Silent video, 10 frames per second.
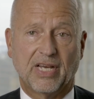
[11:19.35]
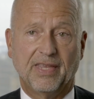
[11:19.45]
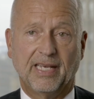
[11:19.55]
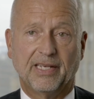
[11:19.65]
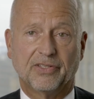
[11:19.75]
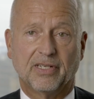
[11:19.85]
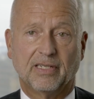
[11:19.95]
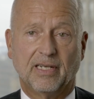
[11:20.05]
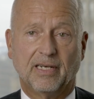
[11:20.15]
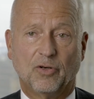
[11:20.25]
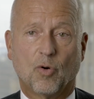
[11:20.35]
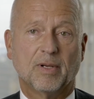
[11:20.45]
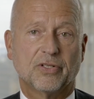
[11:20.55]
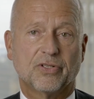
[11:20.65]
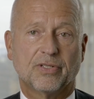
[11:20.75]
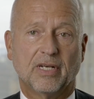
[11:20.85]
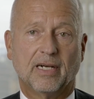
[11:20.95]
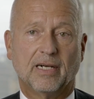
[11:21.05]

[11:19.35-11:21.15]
I think is an enormous